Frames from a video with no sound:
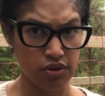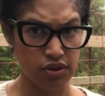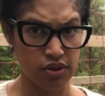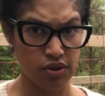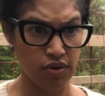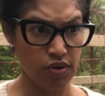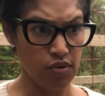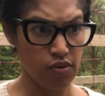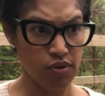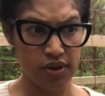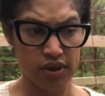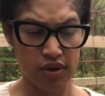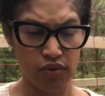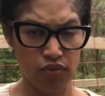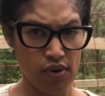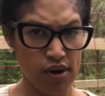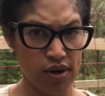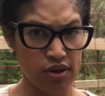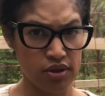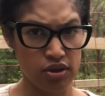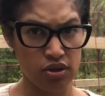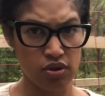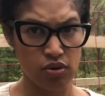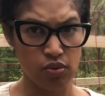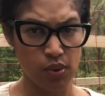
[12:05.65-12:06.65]
So they're only
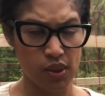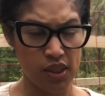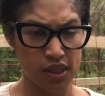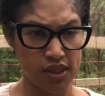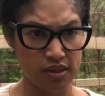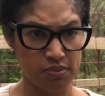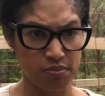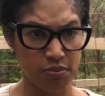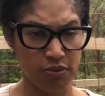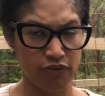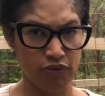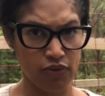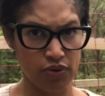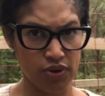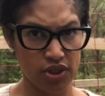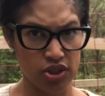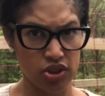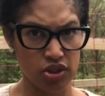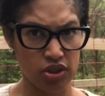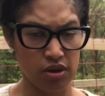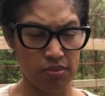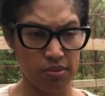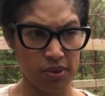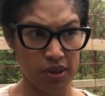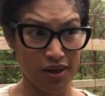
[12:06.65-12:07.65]
around two weeks before they
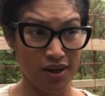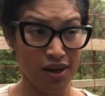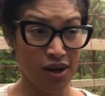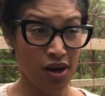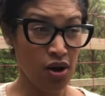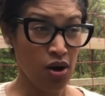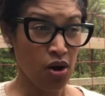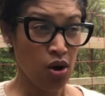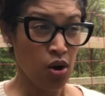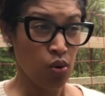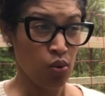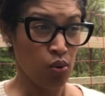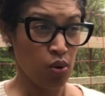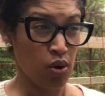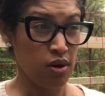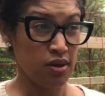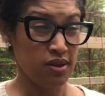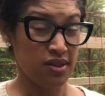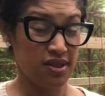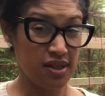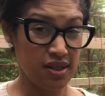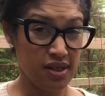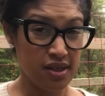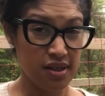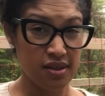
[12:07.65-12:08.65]
should have been.
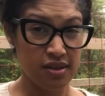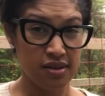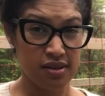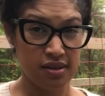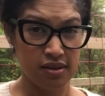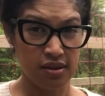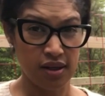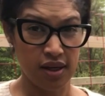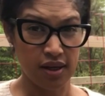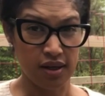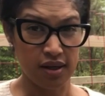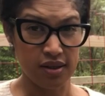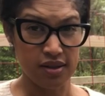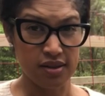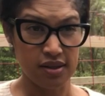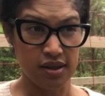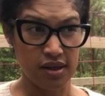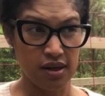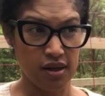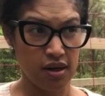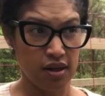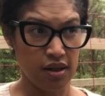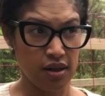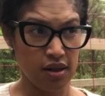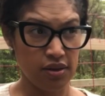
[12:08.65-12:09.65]
Whereas these, like I
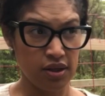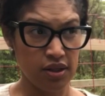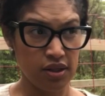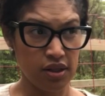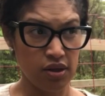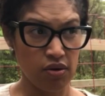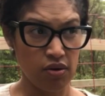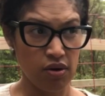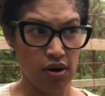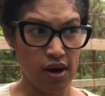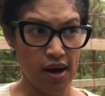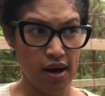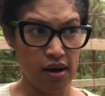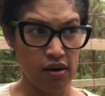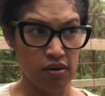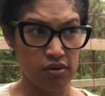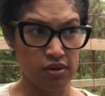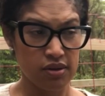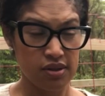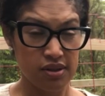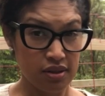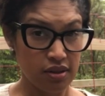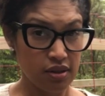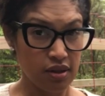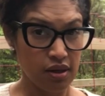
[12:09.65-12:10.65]
said, I think they were
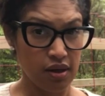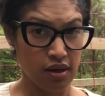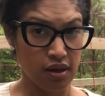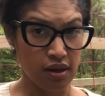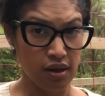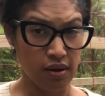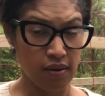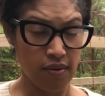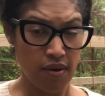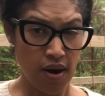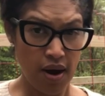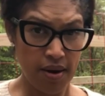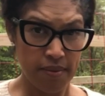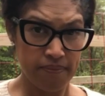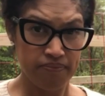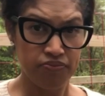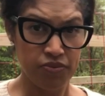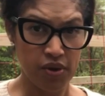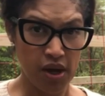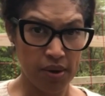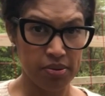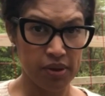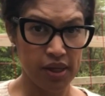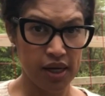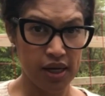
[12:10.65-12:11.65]
out, uh, I,
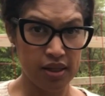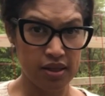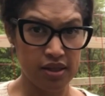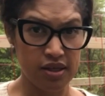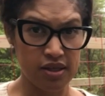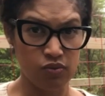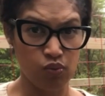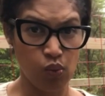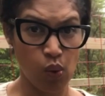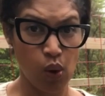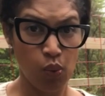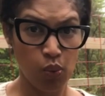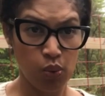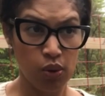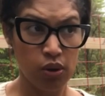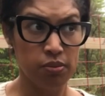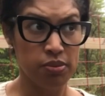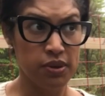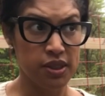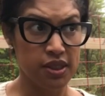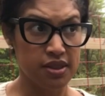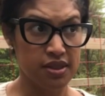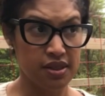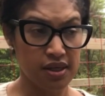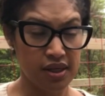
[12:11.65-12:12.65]
I planted these what will
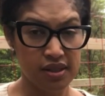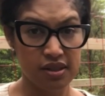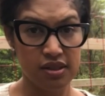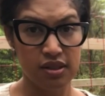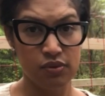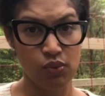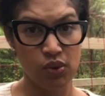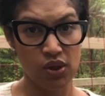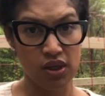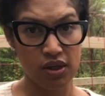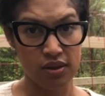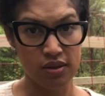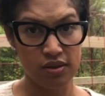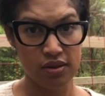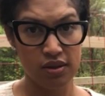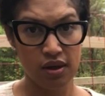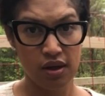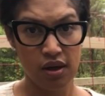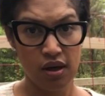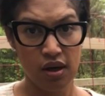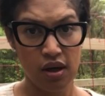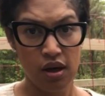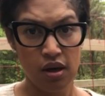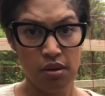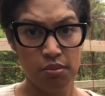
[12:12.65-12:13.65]
be six weeks
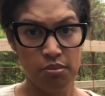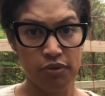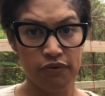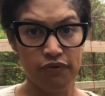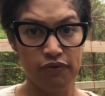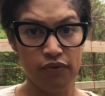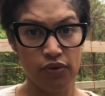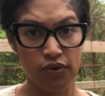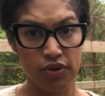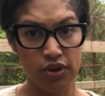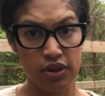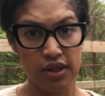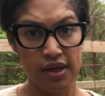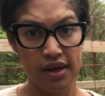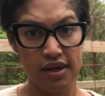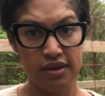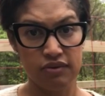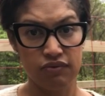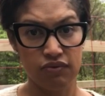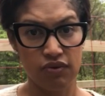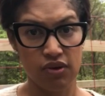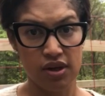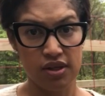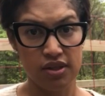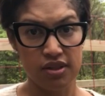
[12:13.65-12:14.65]
before the
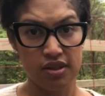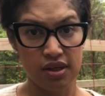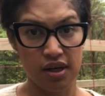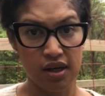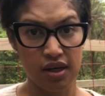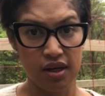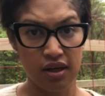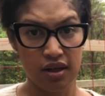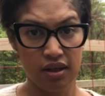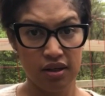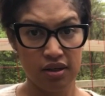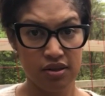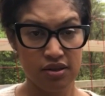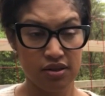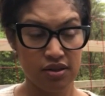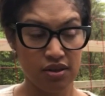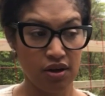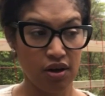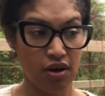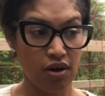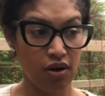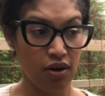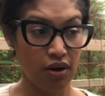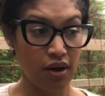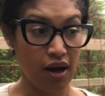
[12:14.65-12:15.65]
last frost date.
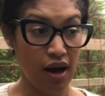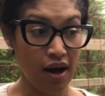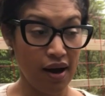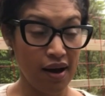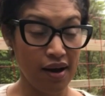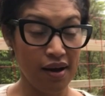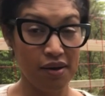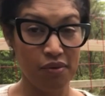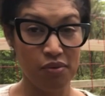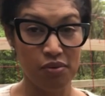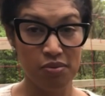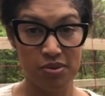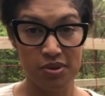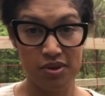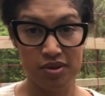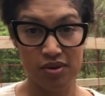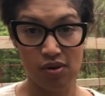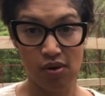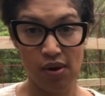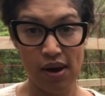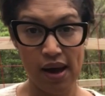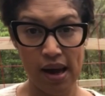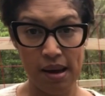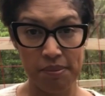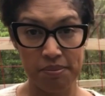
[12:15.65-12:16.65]
So I will be
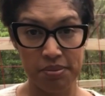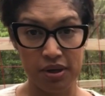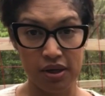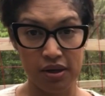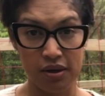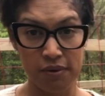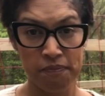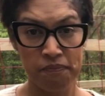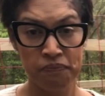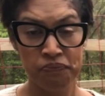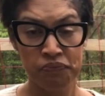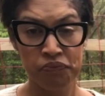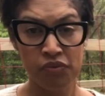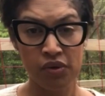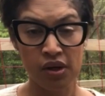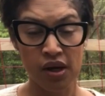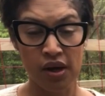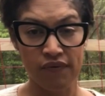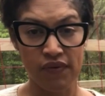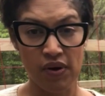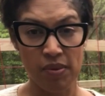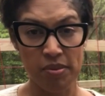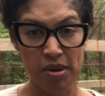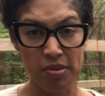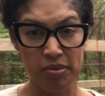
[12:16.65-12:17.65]
so happy
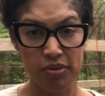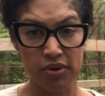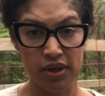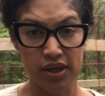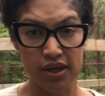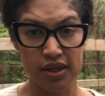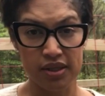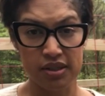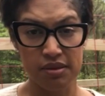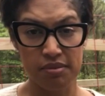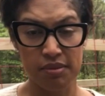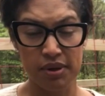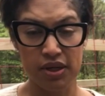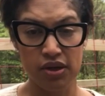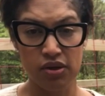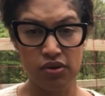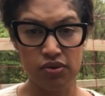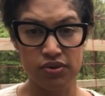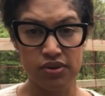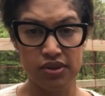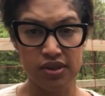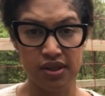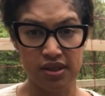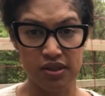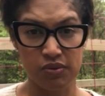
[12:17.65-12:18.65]
if I'm able to get
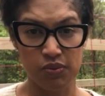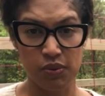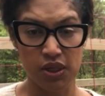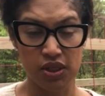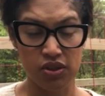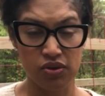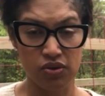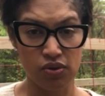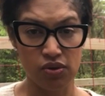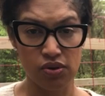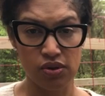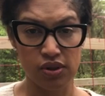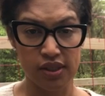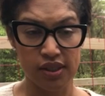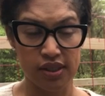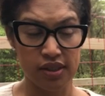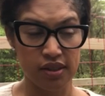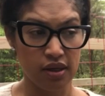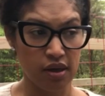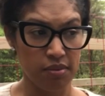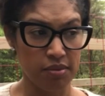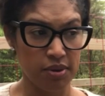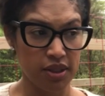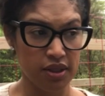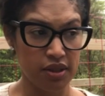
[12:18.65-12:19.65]
tomatoes six weeks early.
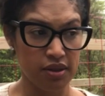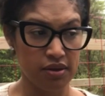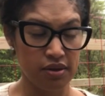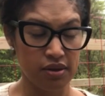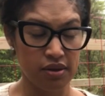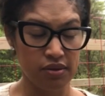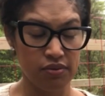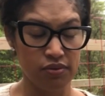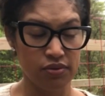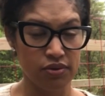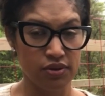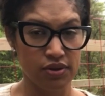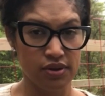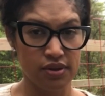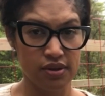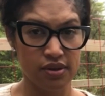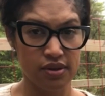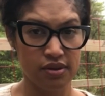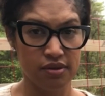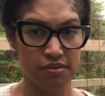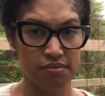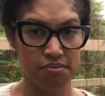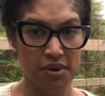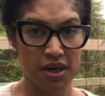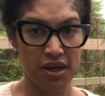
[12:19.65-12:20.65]
I mean, it, it will
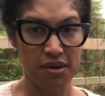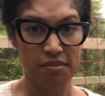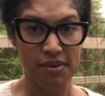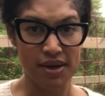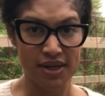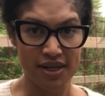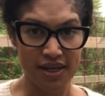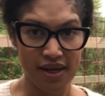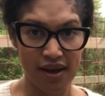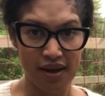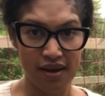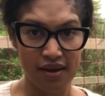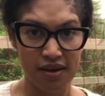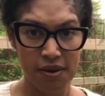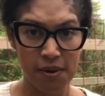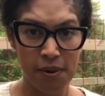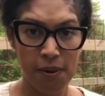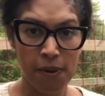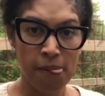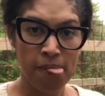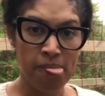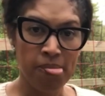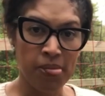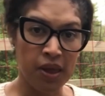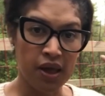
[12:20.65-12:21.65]
just make my day.
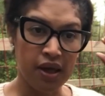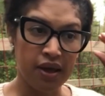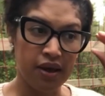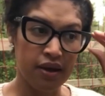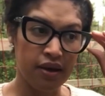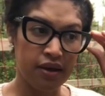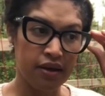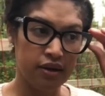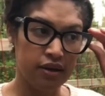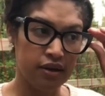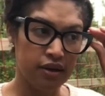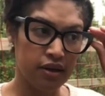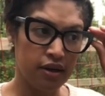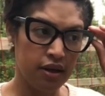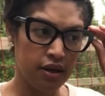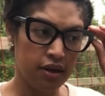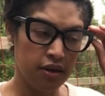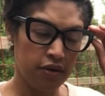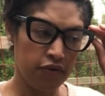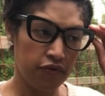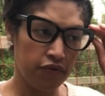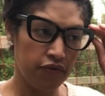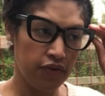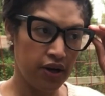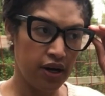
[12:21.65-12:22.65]
And
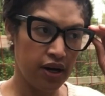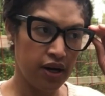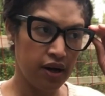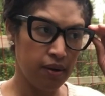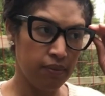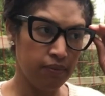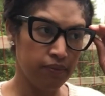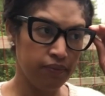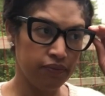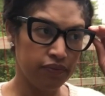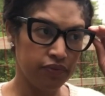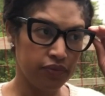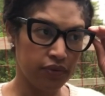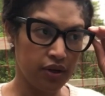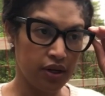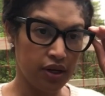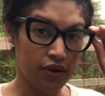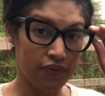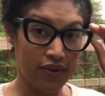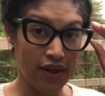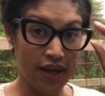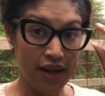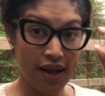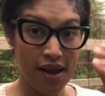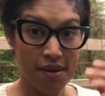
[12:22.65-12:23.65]
if um,
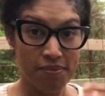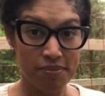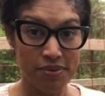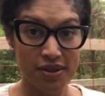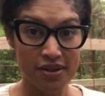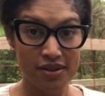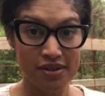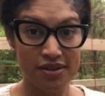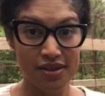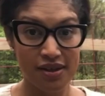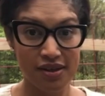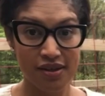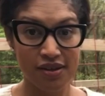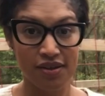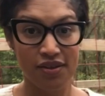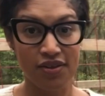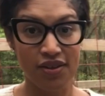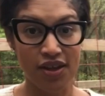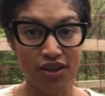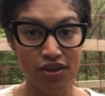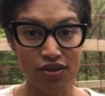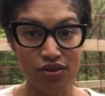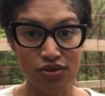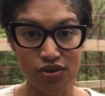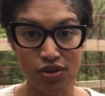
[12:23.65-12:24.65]
and if that happens,
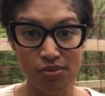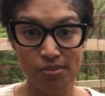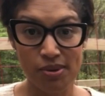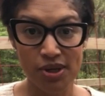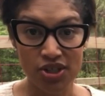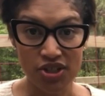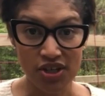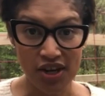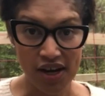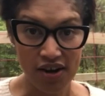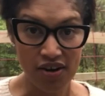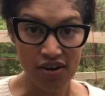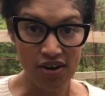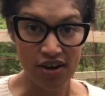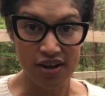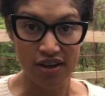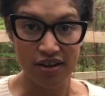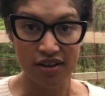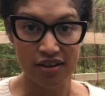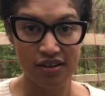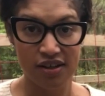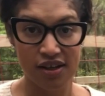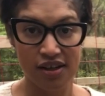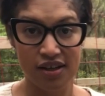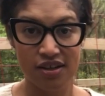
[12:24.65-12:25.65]
thank you so much,
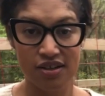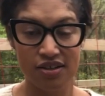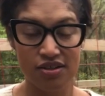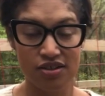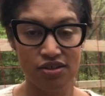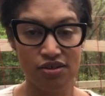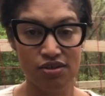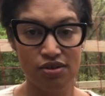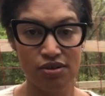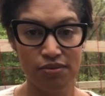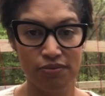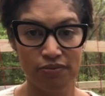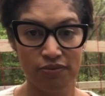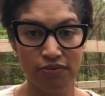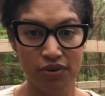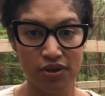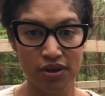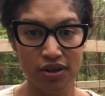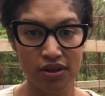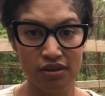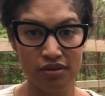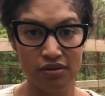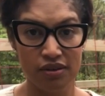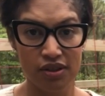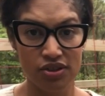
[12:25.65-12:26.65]
Gary. Like, cause you're
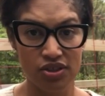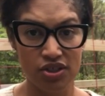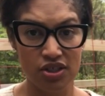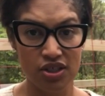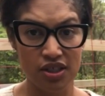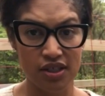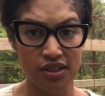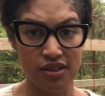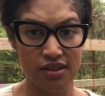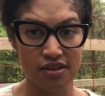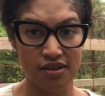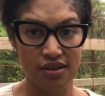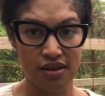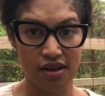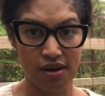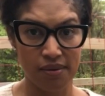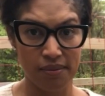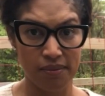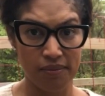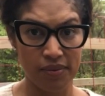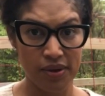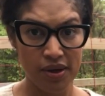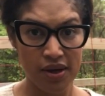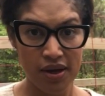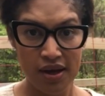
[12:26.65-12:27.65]
freaking a genius.
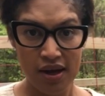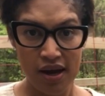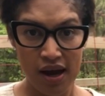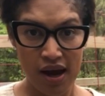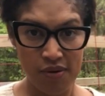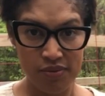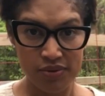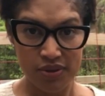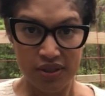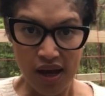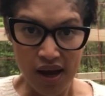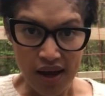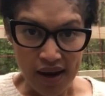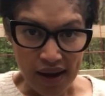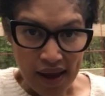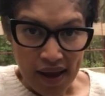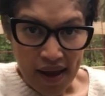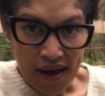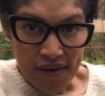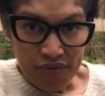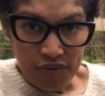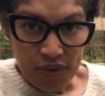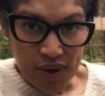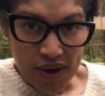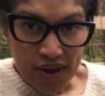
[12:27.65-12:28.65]
Um, I was kind of
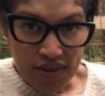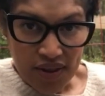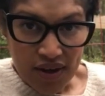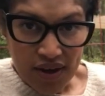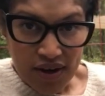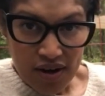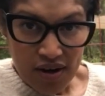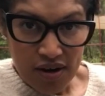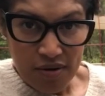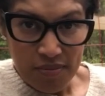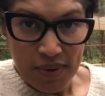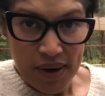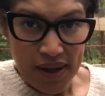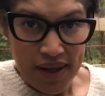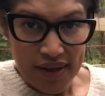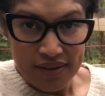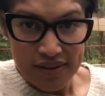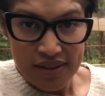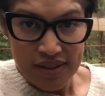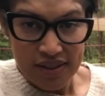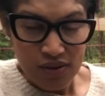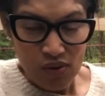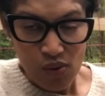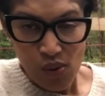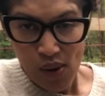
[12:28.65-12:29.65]
halfway there, but I
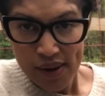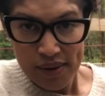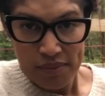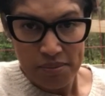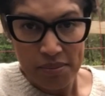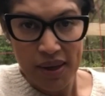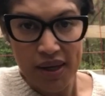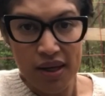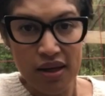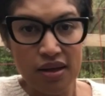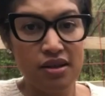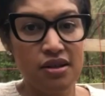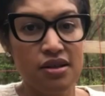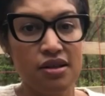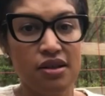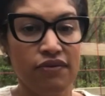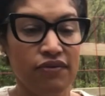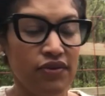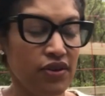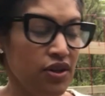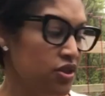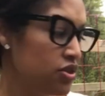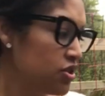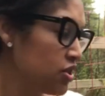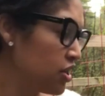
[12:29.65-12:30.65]
didn't quite make it to the
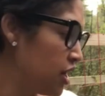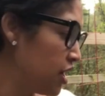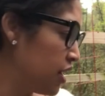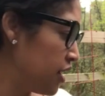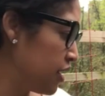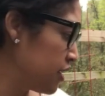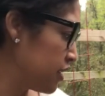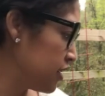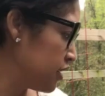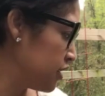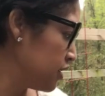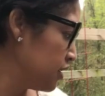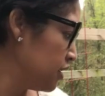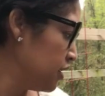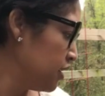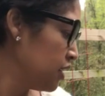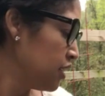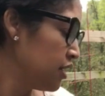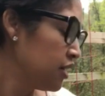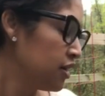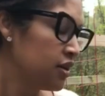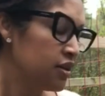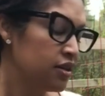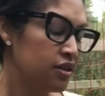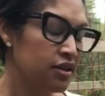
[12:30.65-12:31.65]
finish line, and
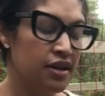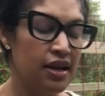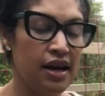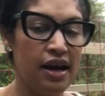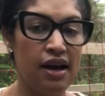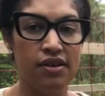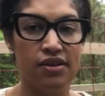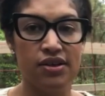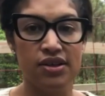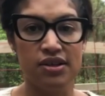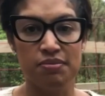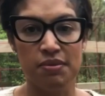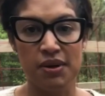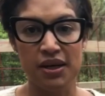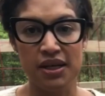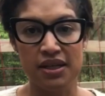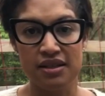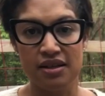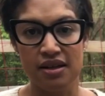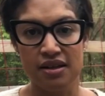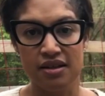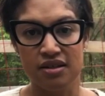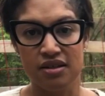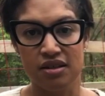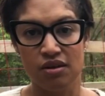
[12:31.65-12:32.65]
now this
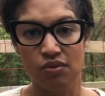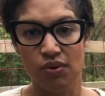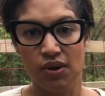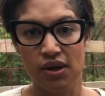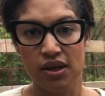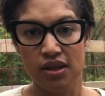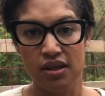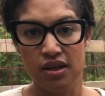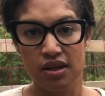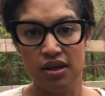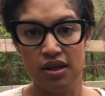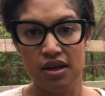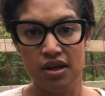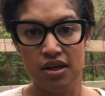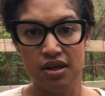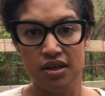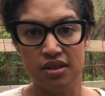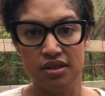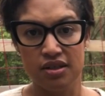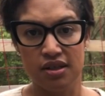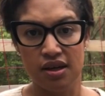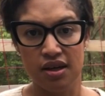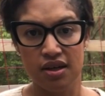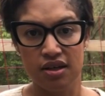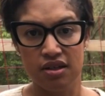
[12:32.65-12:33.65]
makes sense the way that he
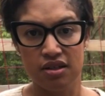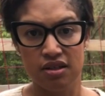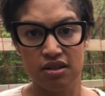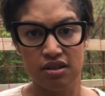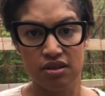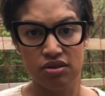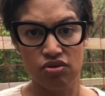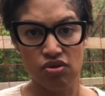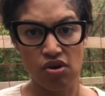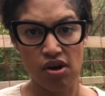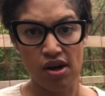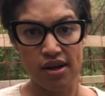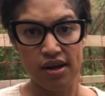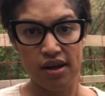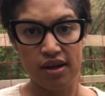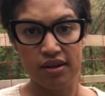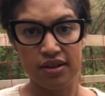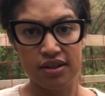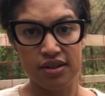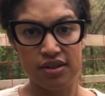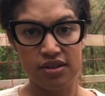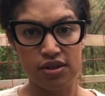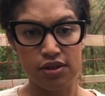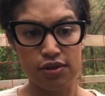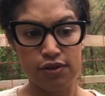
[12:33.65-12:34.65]
decided to try it
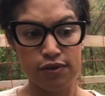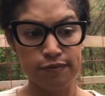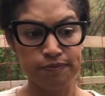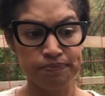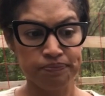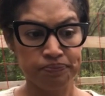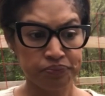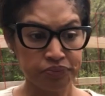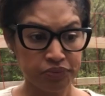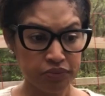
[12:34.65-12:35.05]
out this year.